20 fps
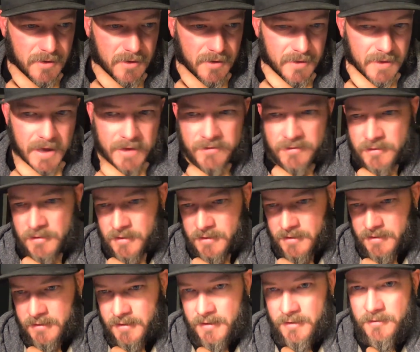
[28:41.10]
That's to
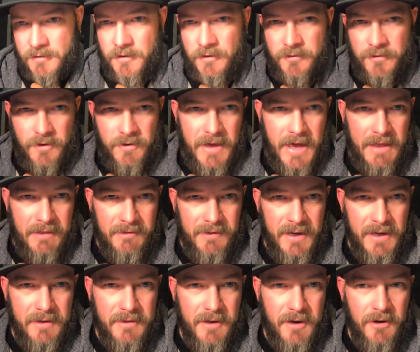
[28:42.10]
the teaser. So that
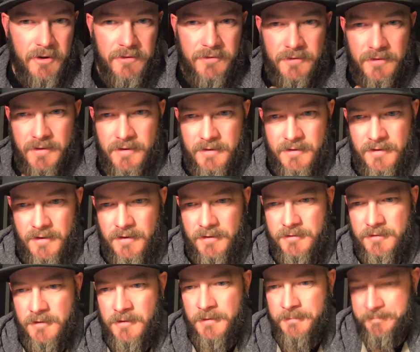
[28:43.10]
link there is to the
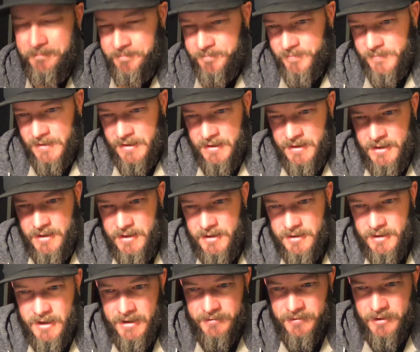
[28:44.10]
teaser.
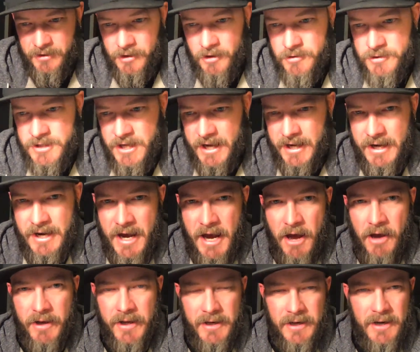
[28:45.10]
You guys can go check it
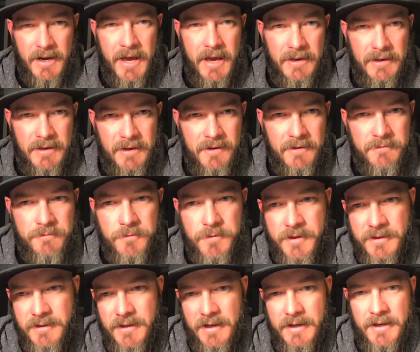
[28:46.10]
out, get an idea of
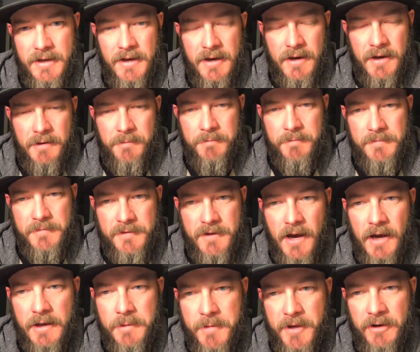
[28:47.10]
what the
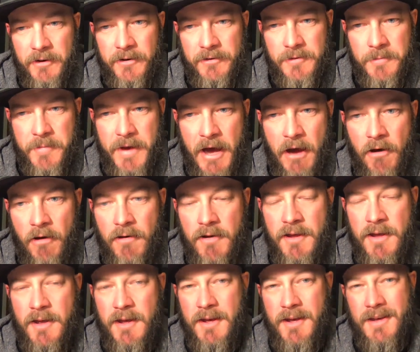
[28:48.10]
documentary is about.
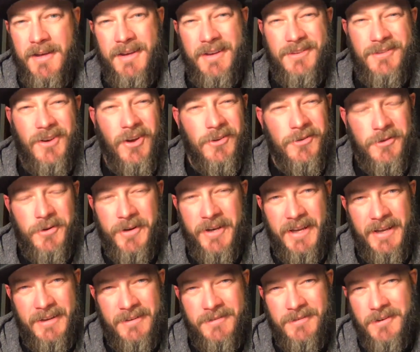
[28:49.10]
It's also on
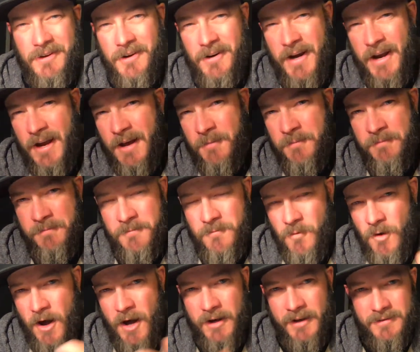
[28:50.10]
Instagram,
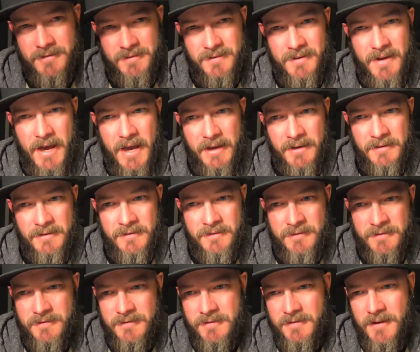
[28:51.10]
Rockets and
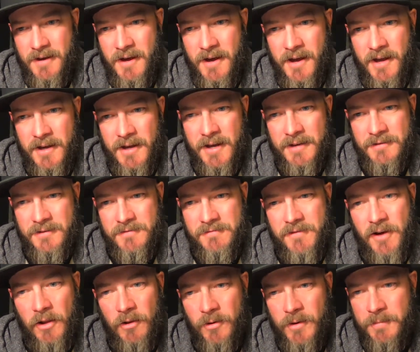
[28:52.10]
Titans. You guys can
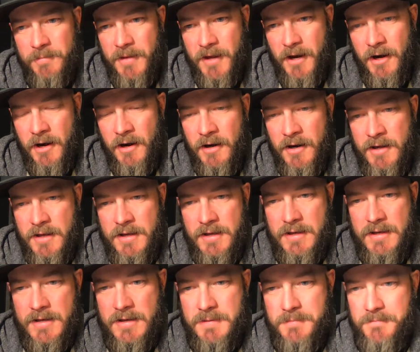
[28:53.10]
follow it there.
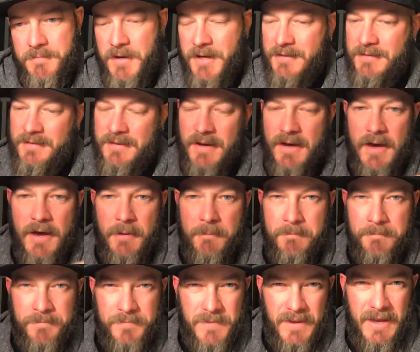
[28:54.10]
But
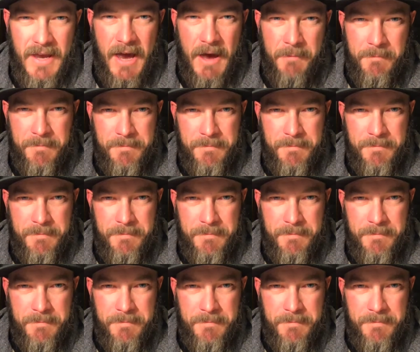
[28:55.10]
yeah.